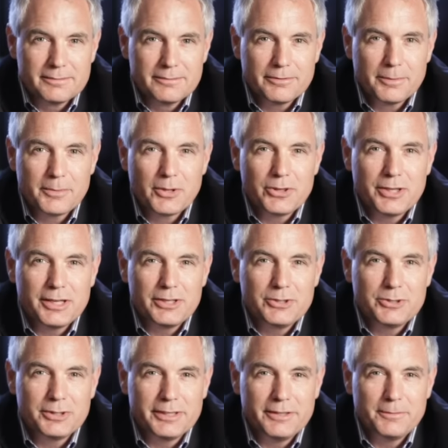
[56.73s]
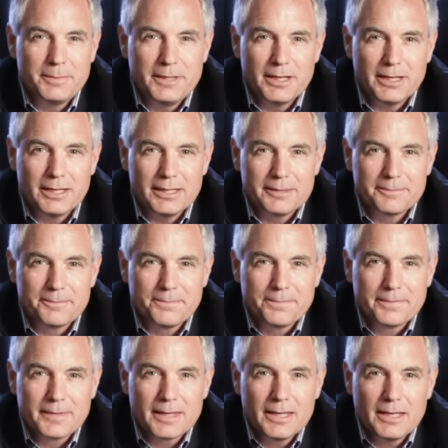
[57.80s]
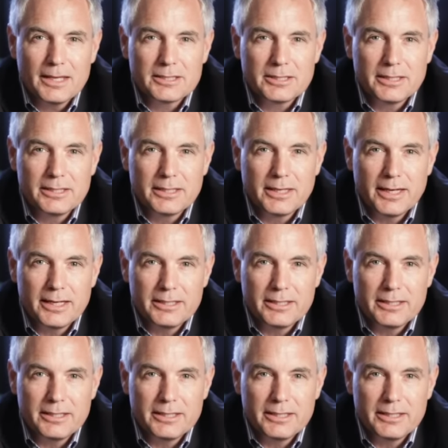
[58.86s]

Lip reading: from the things you leave behind." As Linda and I